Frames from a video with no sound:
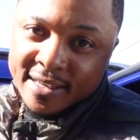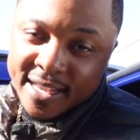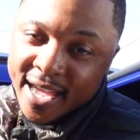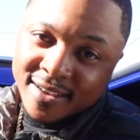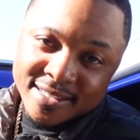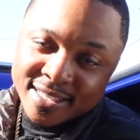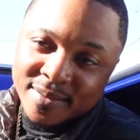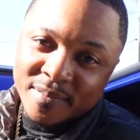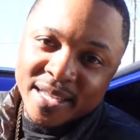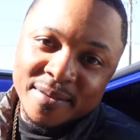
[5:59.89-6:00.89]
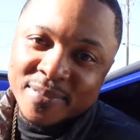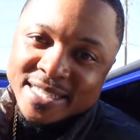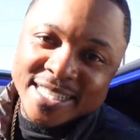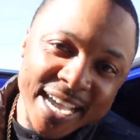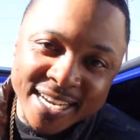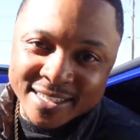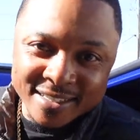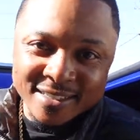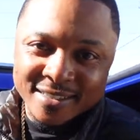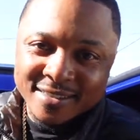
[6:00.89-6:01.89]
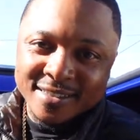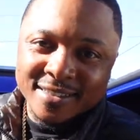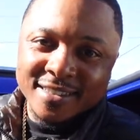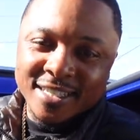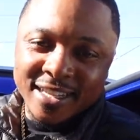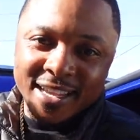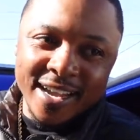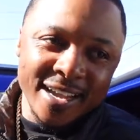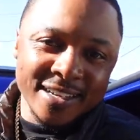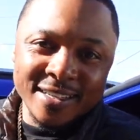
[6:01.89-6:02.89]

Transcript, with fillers: Down to the meat and potatoes. She done had